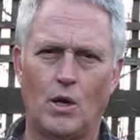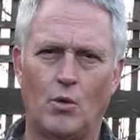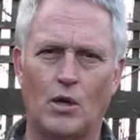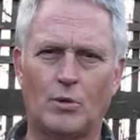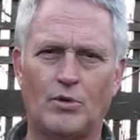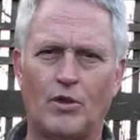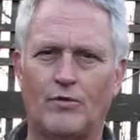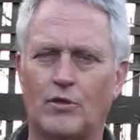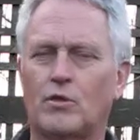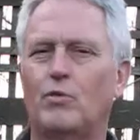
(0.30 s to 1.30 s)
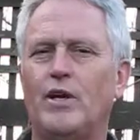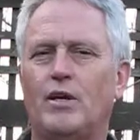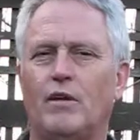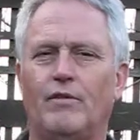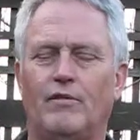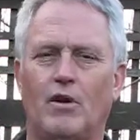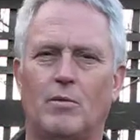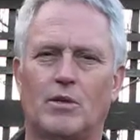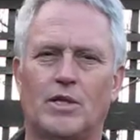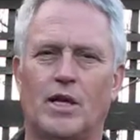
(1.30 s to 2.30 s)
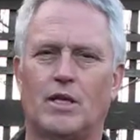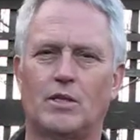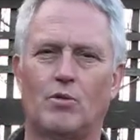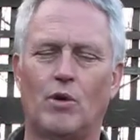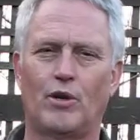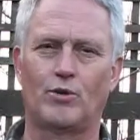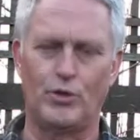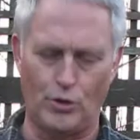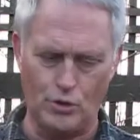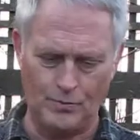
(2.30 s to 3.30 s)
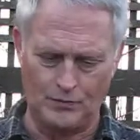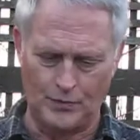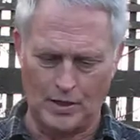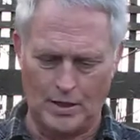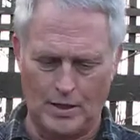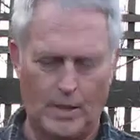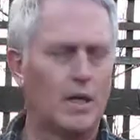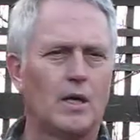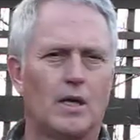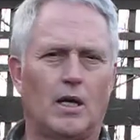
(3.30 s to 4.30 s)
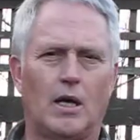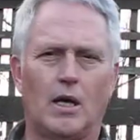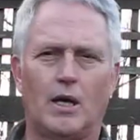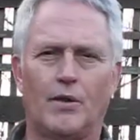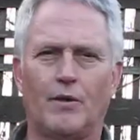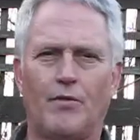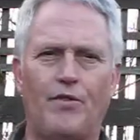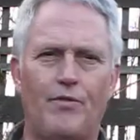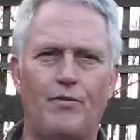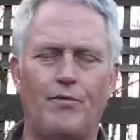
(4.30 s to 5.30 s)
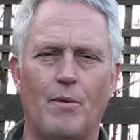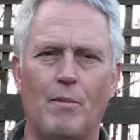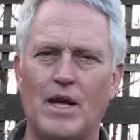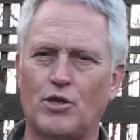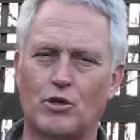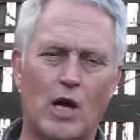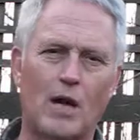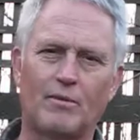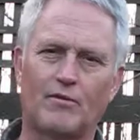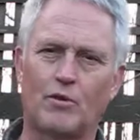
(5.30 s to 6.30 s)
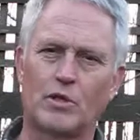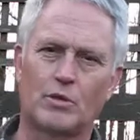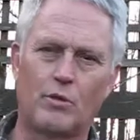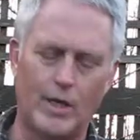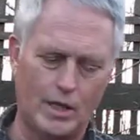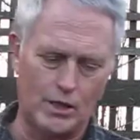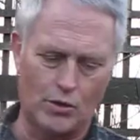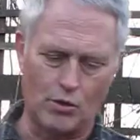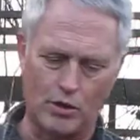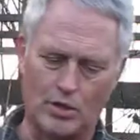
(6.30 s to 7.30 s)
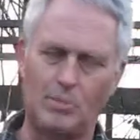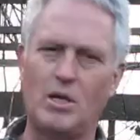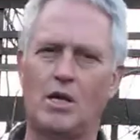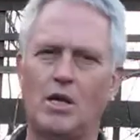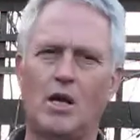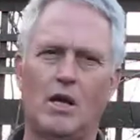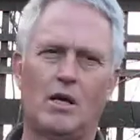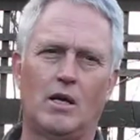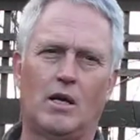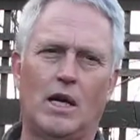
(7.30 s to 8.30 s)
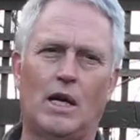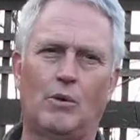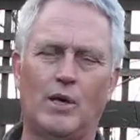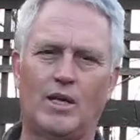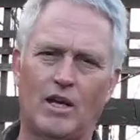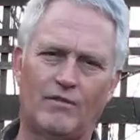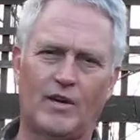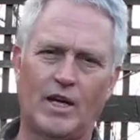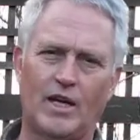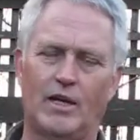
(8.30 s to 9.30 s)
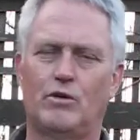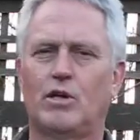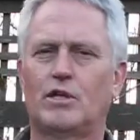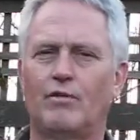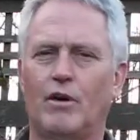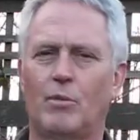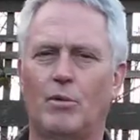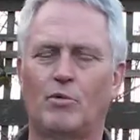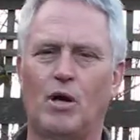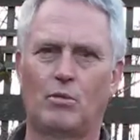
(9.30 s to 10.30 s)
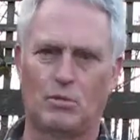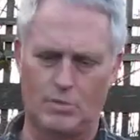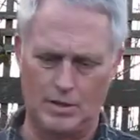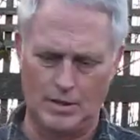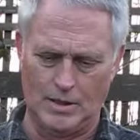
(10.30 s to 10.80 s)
Welcome to the first week of Environmental Science 102. The major topic for this week is going to be how we identify and address environmental problems.